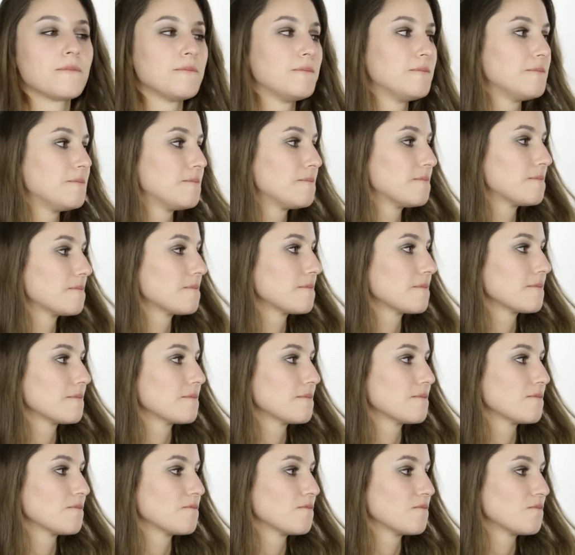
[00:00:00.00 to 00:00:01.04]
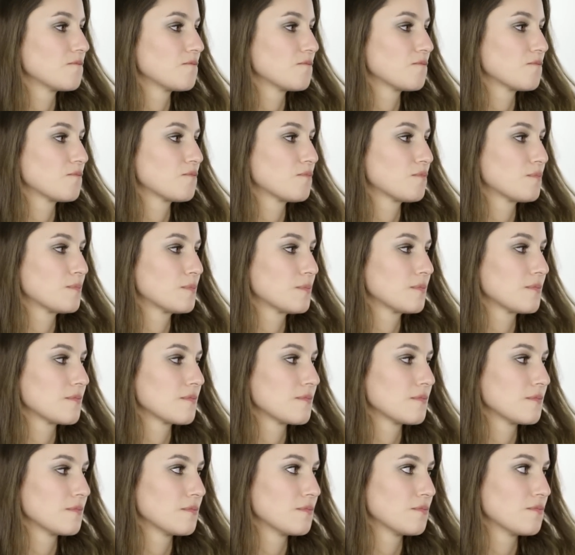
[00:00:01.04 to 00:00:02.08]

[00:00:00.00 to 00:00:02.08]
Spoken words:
[no speech]